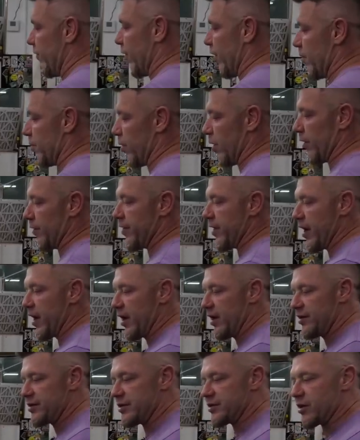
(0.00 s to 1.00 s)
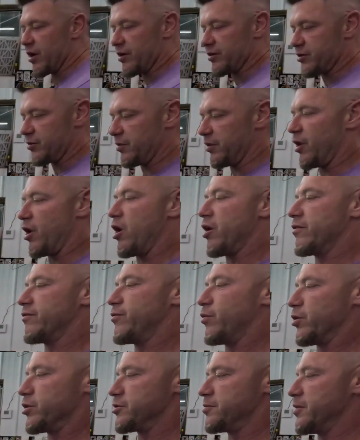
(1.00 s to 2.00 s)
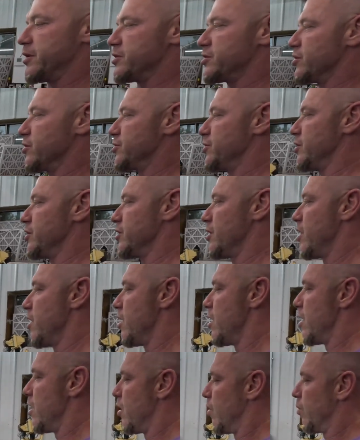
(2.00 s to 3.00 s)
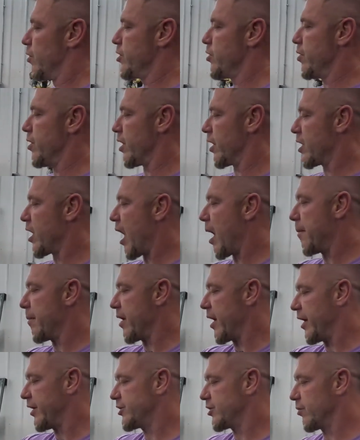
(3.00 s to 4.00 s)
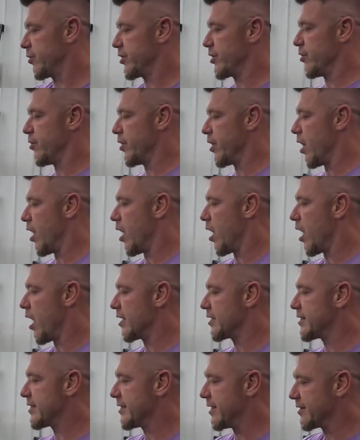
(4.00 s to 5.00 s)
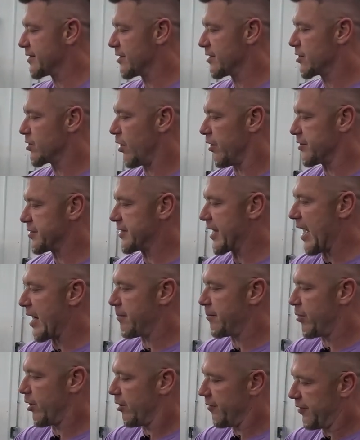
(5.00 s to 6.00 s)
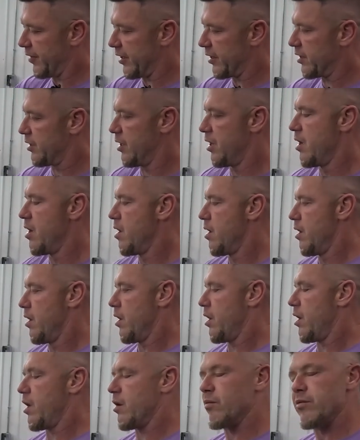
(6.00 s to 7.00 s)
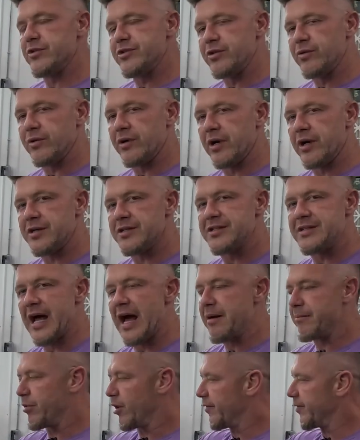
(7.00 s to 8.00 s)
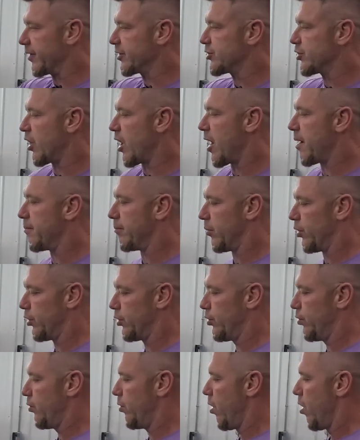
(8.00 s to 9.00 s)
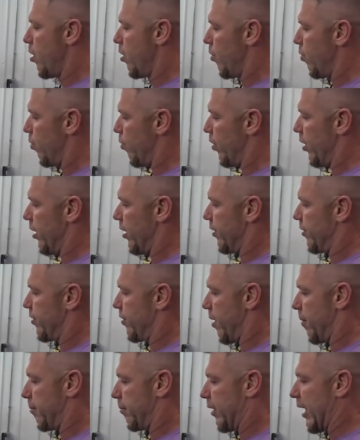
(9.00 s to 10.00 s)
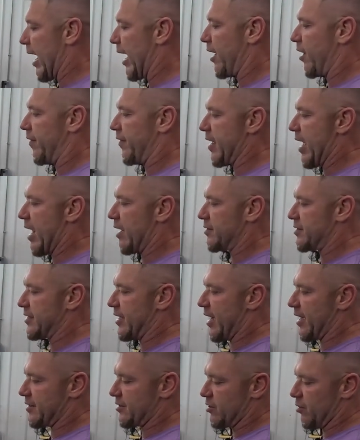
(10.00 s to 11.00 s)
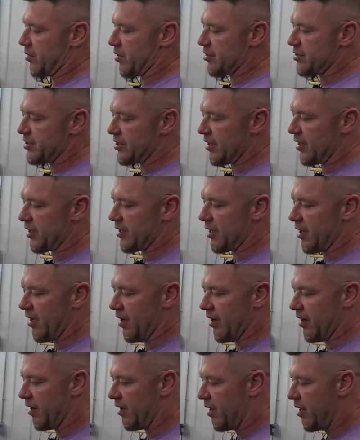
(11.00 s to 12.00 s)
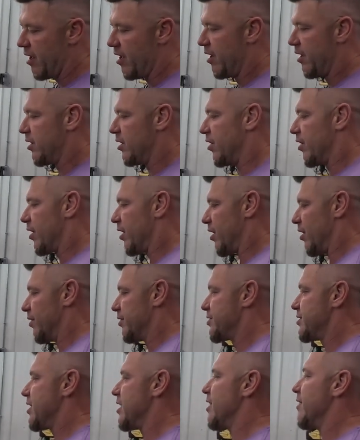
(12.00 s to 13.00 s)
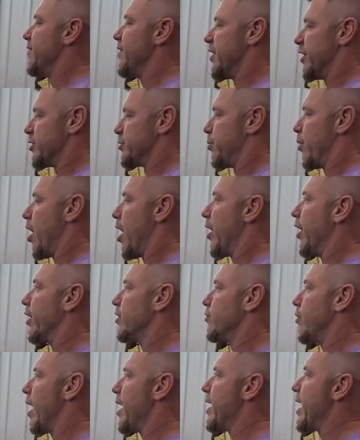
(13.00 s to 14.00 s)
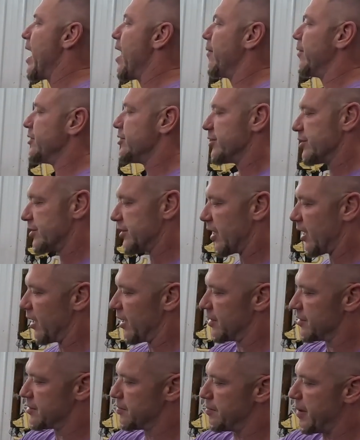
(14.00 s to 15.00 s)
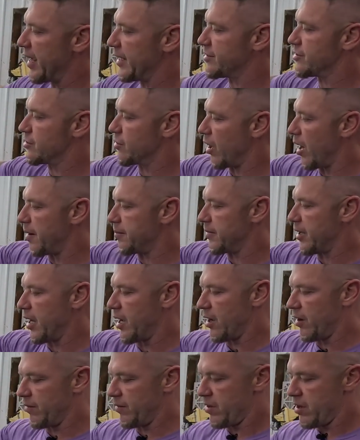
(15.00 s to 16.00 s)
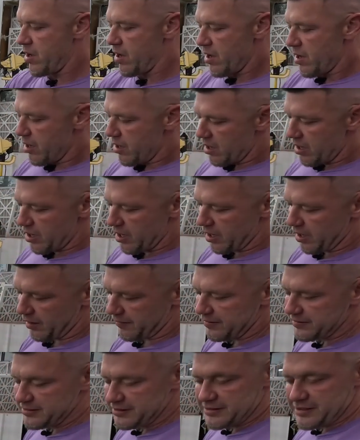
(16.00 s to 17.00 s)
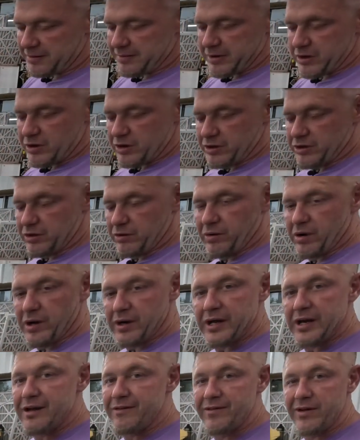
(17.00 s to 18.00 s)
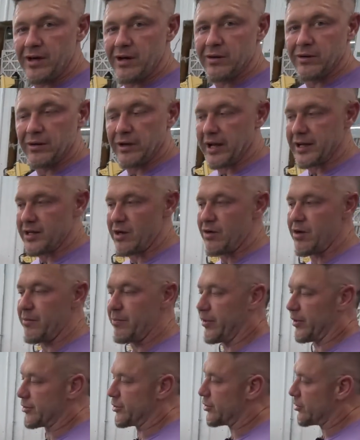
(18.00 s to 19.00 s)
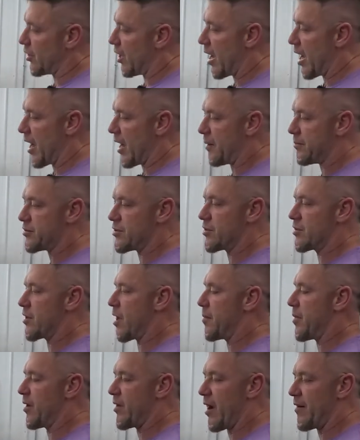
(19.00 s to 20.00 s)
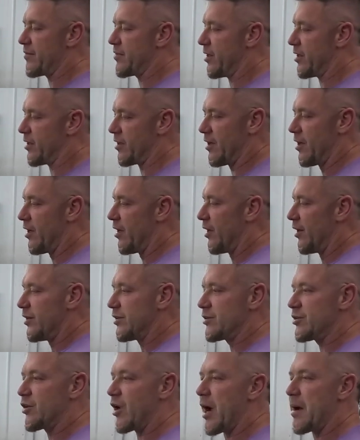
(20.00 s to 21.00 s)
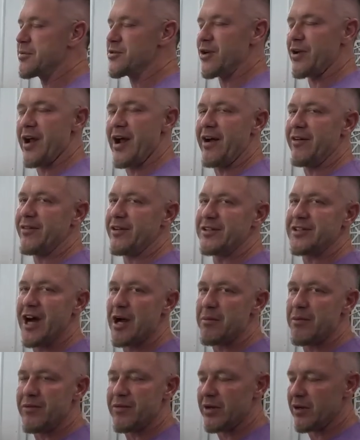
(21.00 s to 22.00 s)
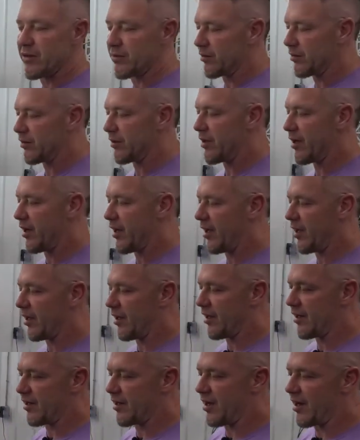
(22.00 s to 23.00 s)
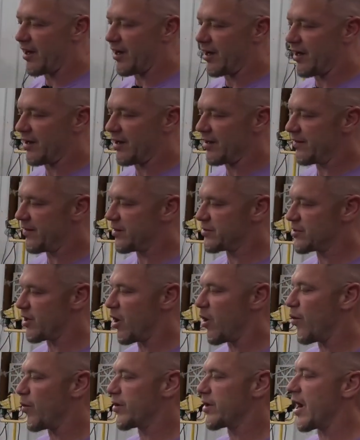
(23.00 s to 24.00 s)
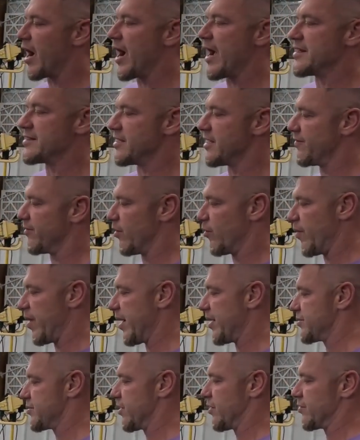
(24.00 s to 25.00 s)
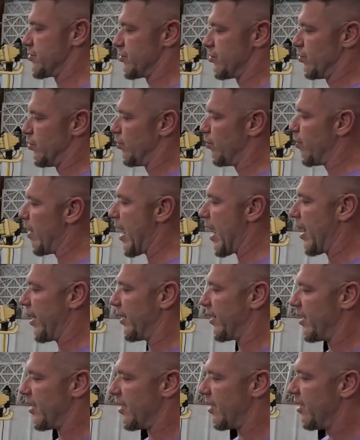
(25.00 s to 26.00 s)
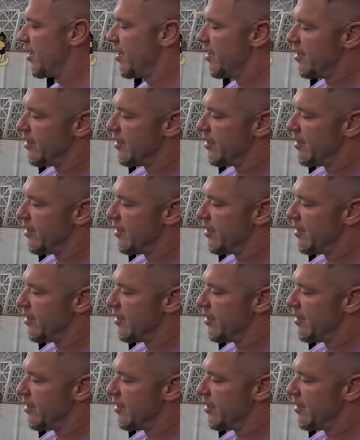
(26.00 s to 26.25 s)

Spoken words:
for her birthday. She's also in law enforcement, so we're doing a combination. We're doing this is called Satin Perfect, and we're doing a Satin Perfect stripe blue with black on the outside. So when you see it done, you'll see the finished product. Right now, he's just getting this base stripe down. And this is something you could do on any vehicle. Like you could put stripes. I mean, I've done stripes on every type of vehicle. And there's all kinds of different ways. There's dual rally,